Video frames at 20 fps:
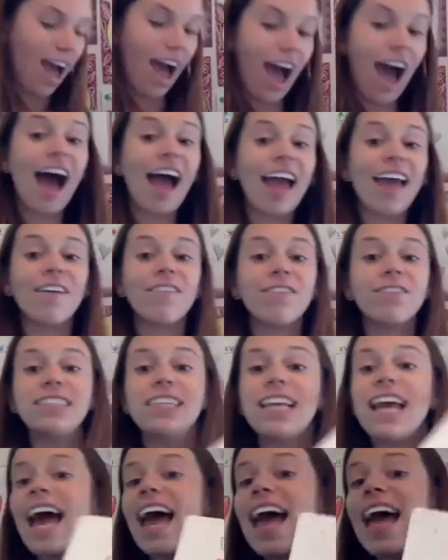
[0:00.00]
I have
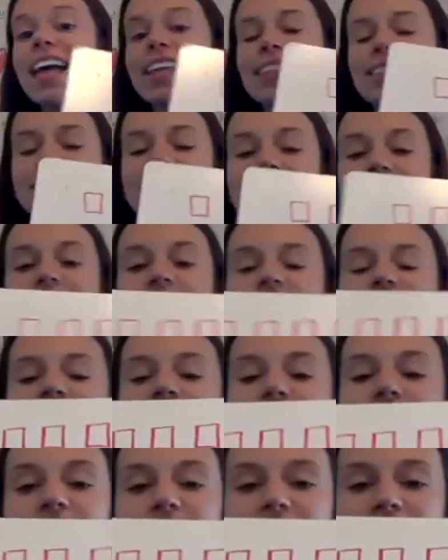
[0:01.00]
10 to
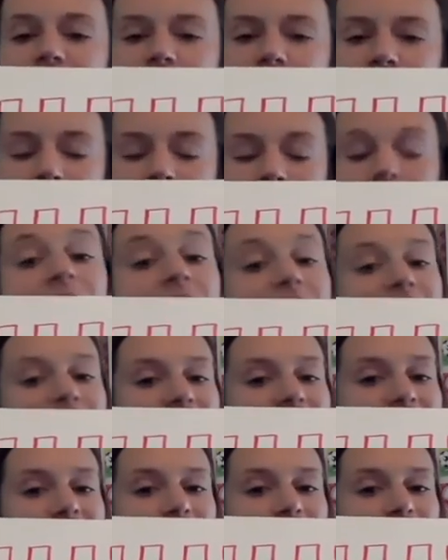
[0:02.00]
start.
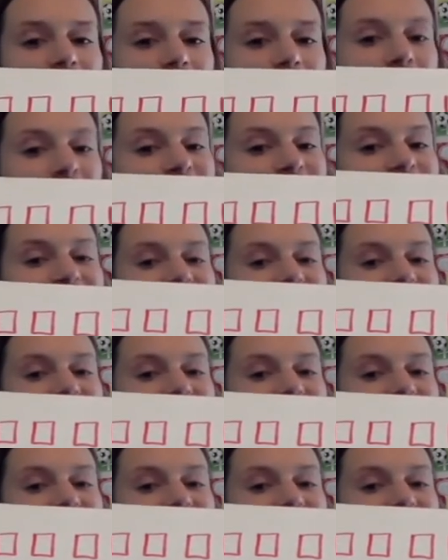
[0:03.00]
Now I'm going to